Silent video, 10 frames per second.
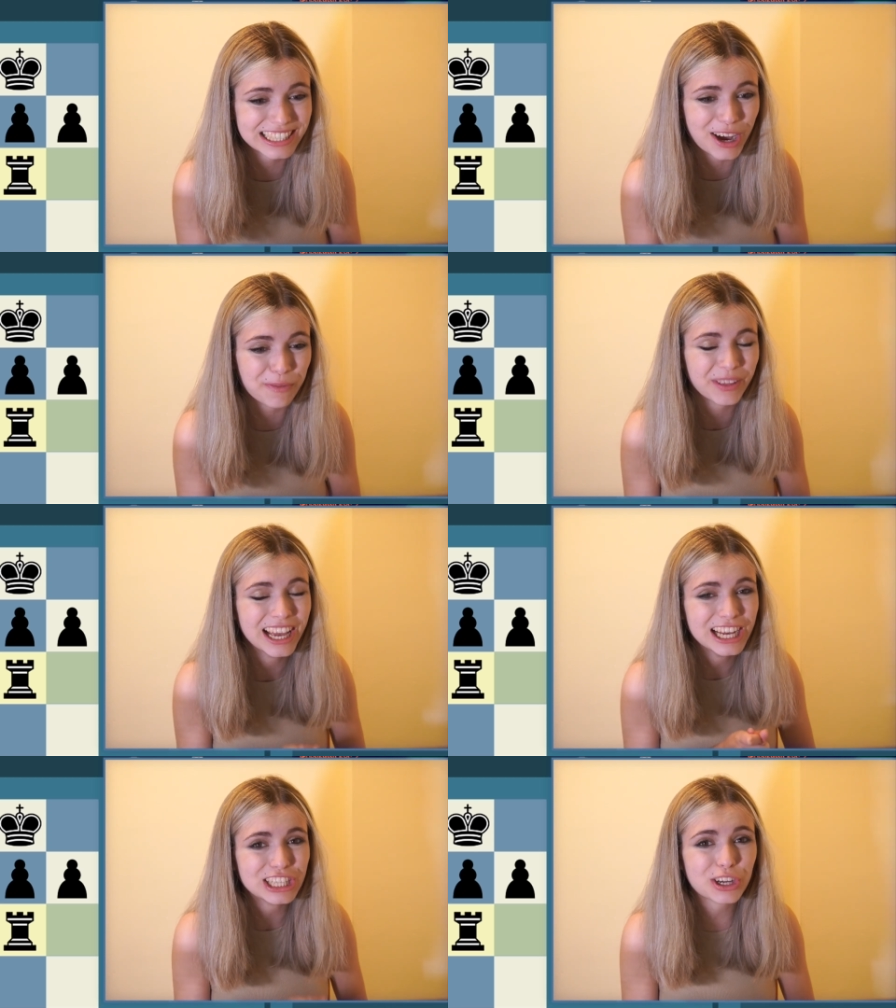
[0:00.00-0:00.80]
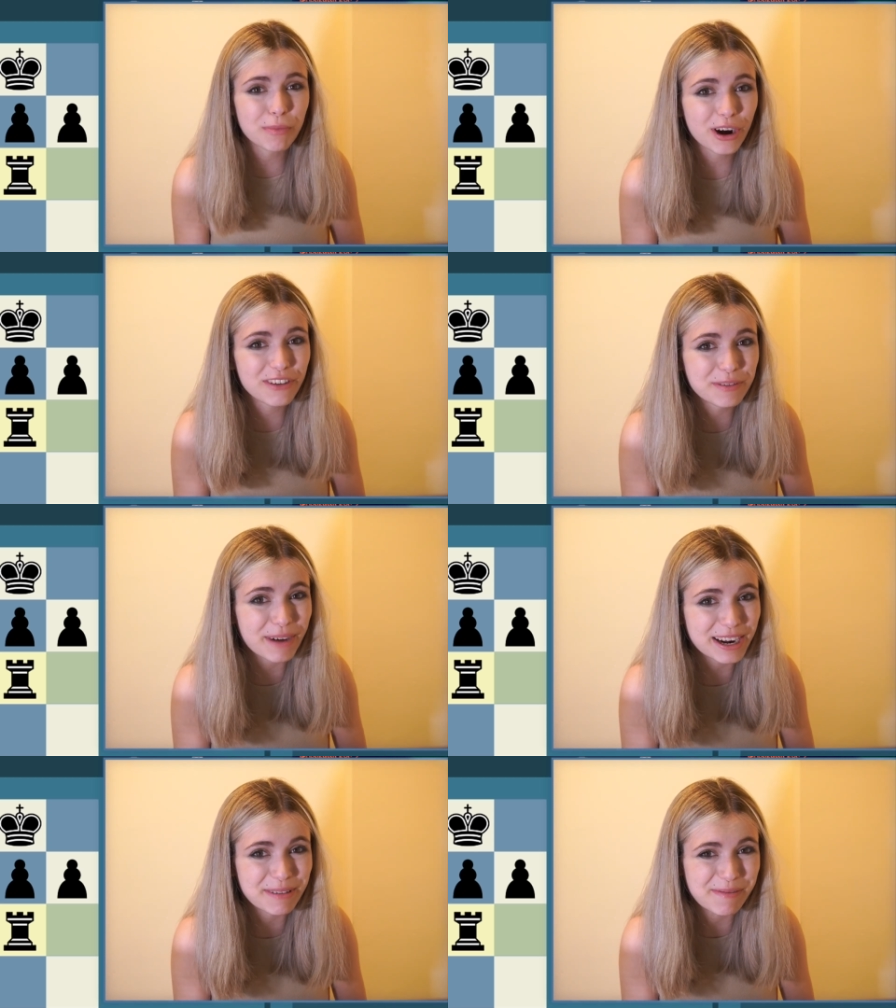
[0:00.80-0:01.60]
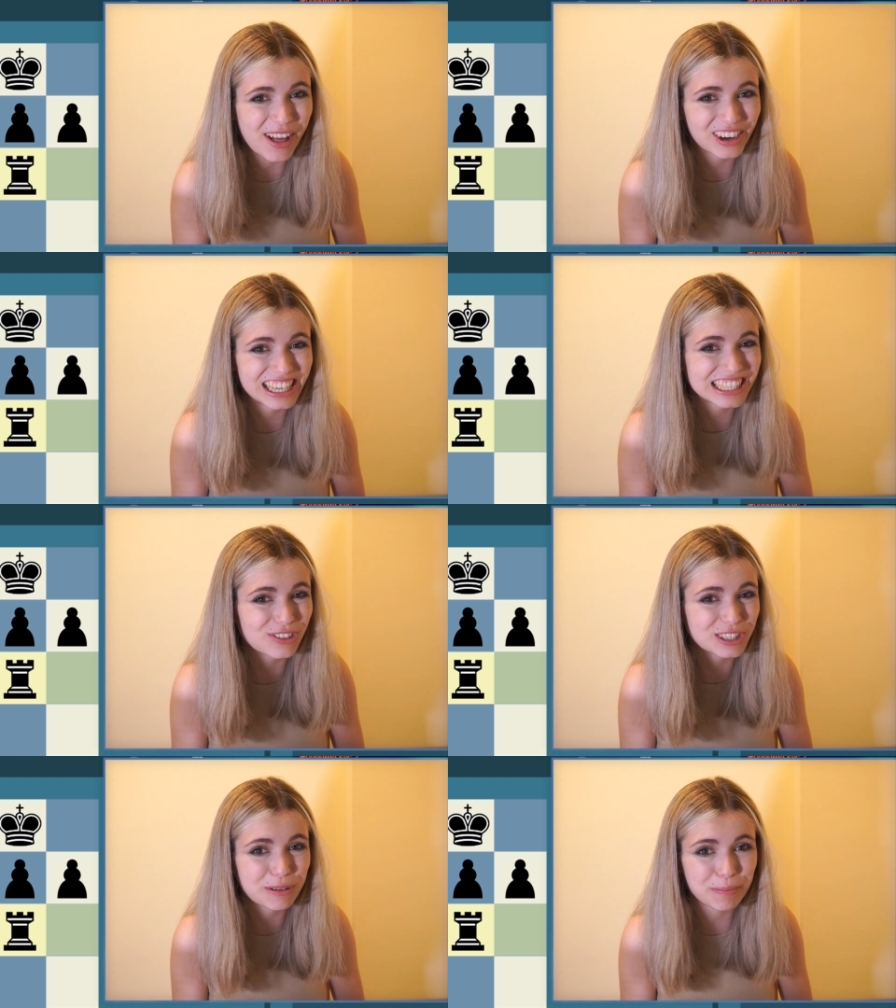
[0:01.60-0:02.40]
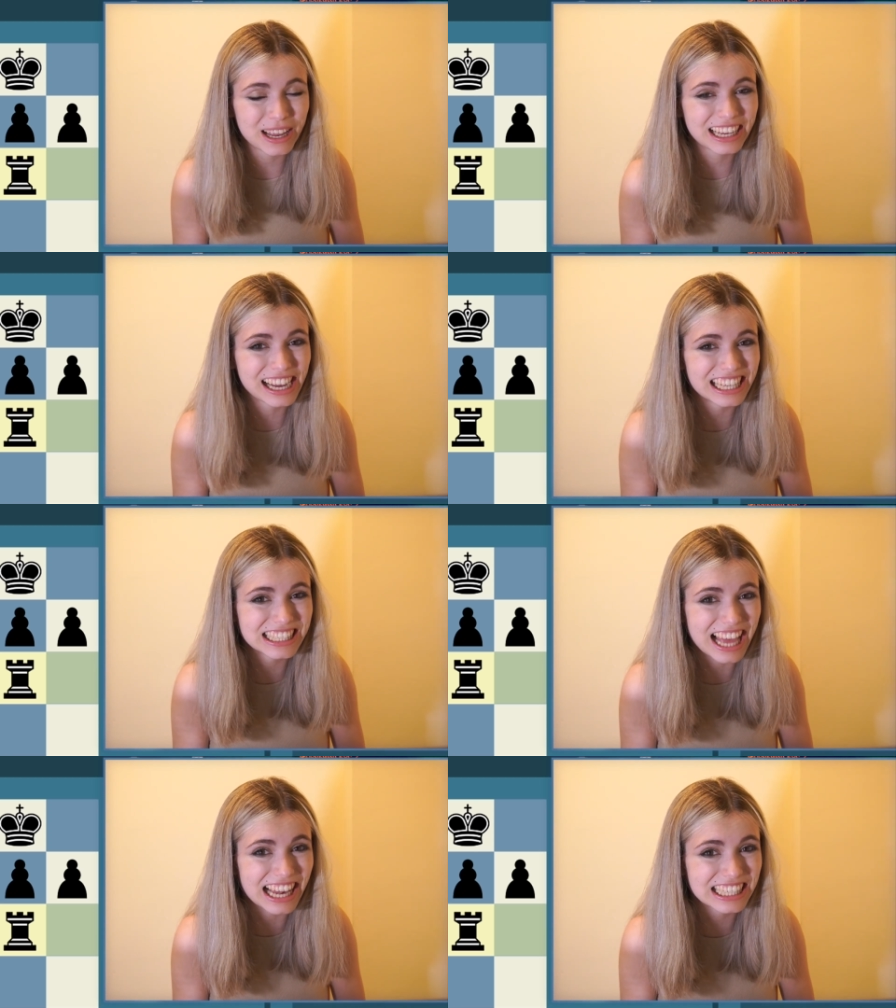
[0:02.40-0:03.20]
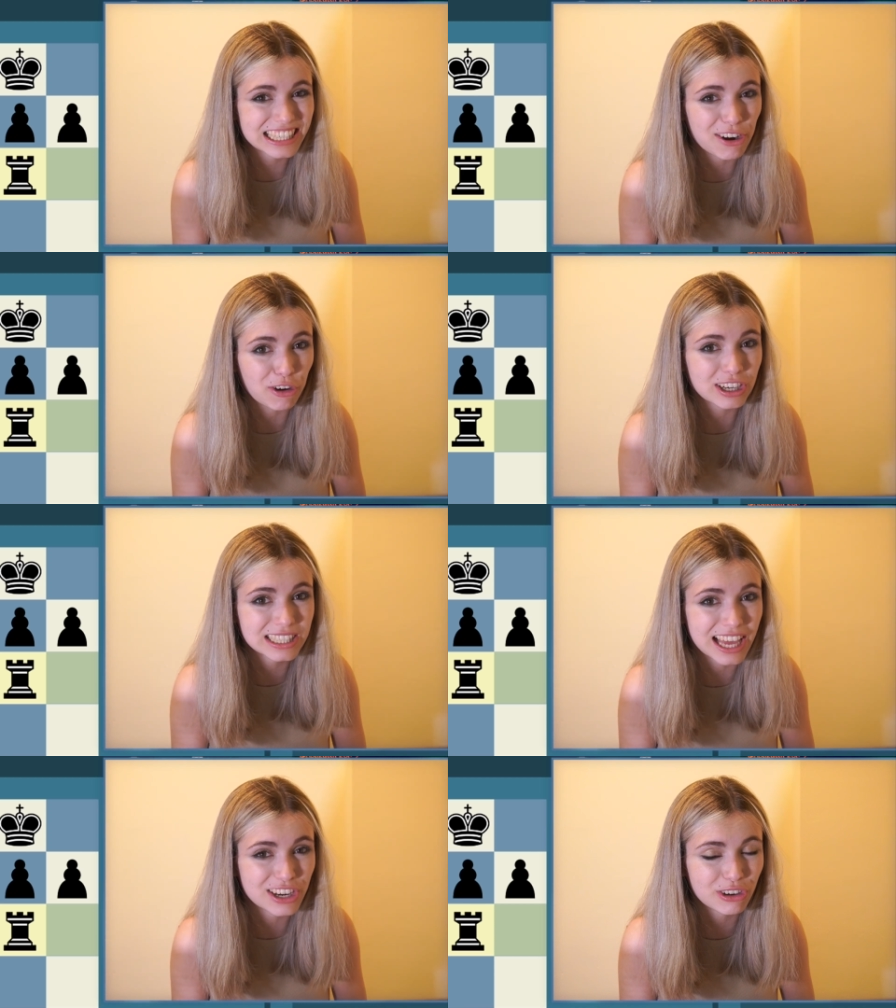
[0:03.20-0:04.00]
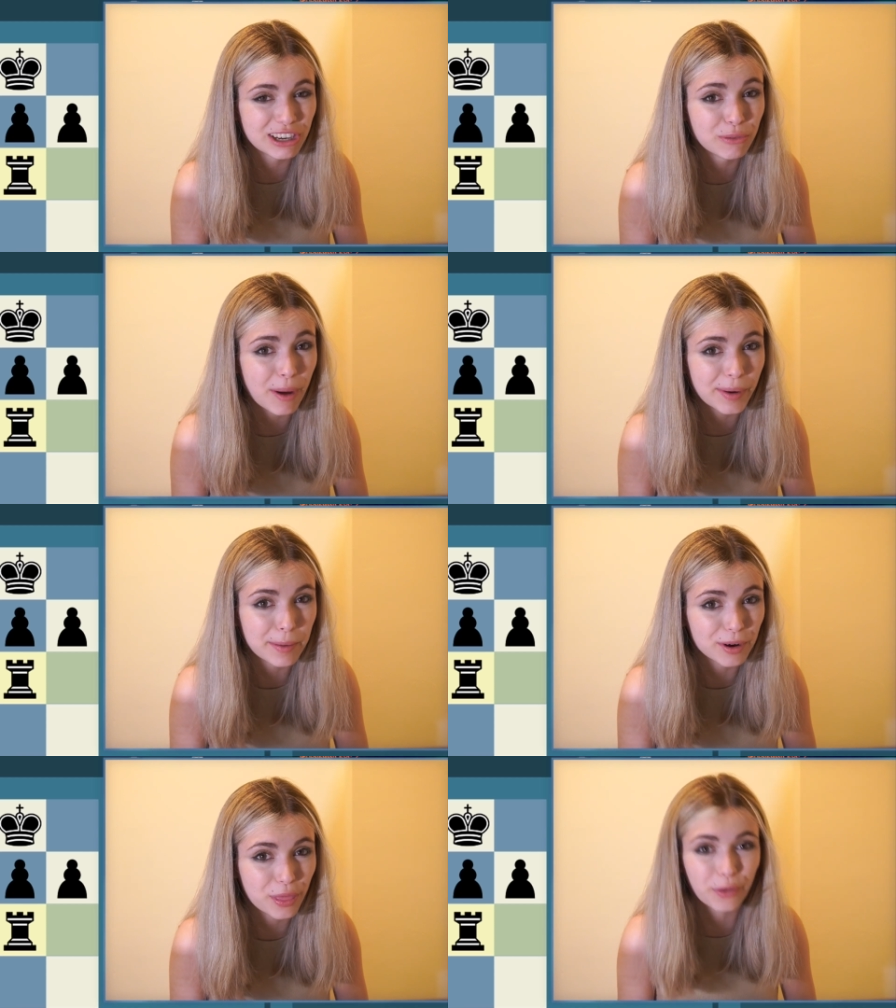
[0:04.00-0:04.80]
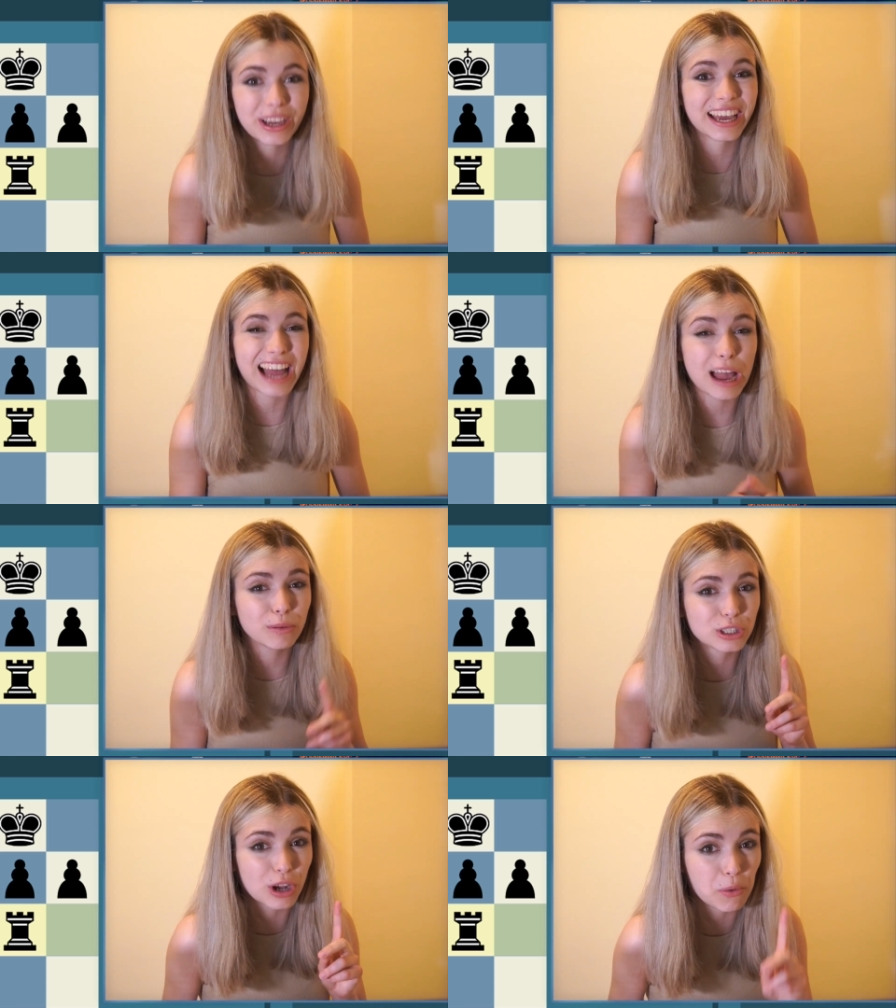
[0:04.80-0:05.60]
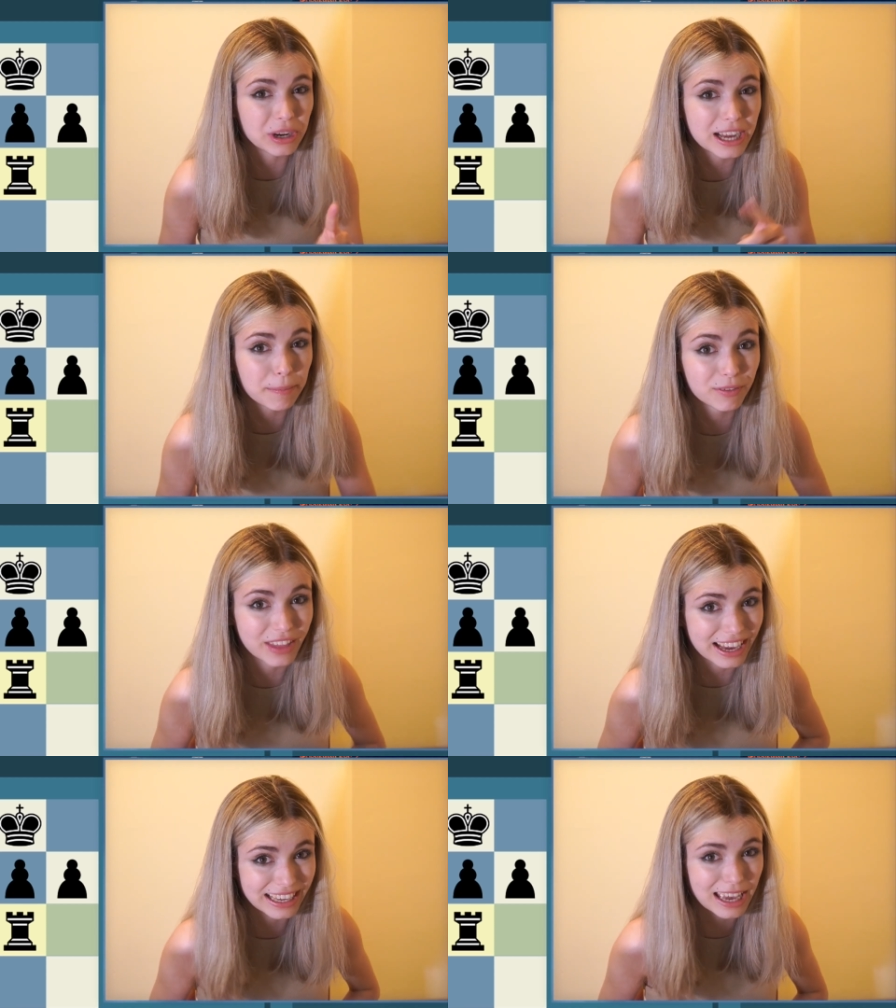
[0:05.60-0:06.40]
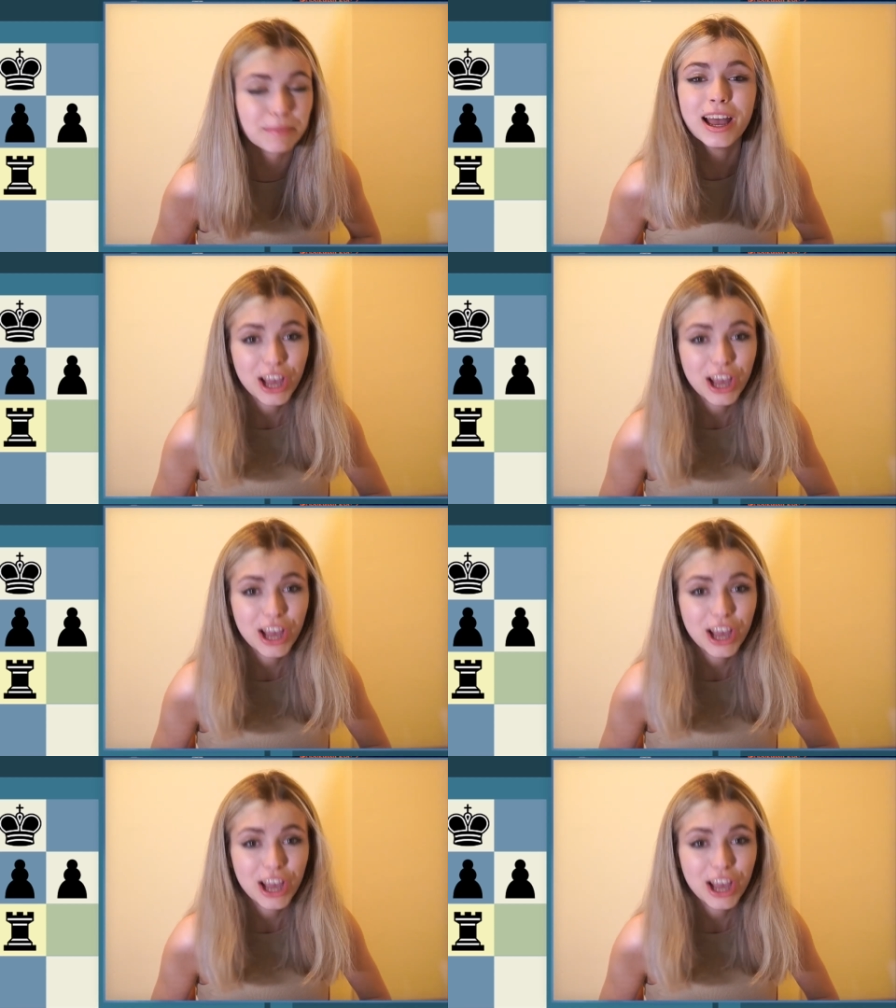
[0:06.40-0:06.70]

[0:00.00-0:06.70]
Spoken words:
So tomorrow, everybody, my mother is going to be playing against Alexandra Kosteniuk in round number 3, and I will do a recap of that game